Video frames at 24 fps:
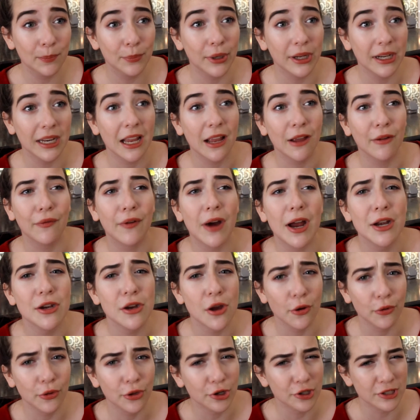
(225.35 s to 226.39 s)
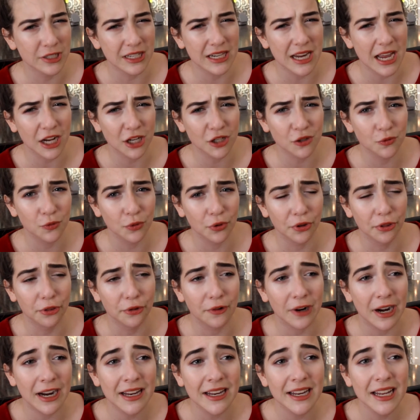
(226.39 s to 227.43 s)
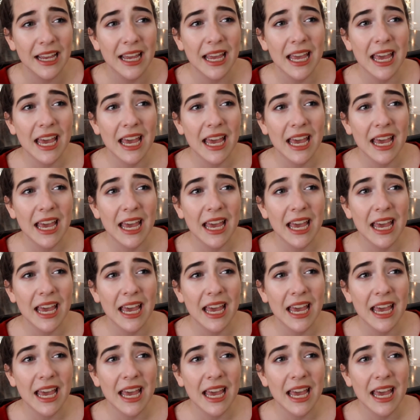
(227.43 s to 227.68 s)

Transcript: but if I know there's an actual threat.